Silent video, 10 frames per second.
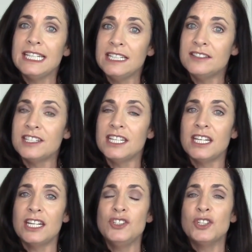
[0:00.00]

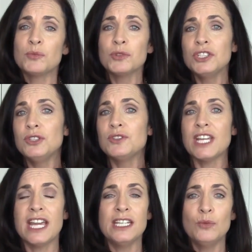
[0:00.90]
easy and you can really use
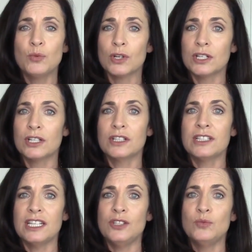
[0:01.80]
any
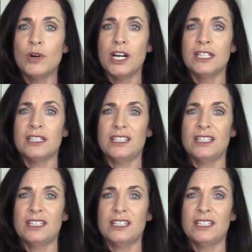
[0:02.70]
word that you want.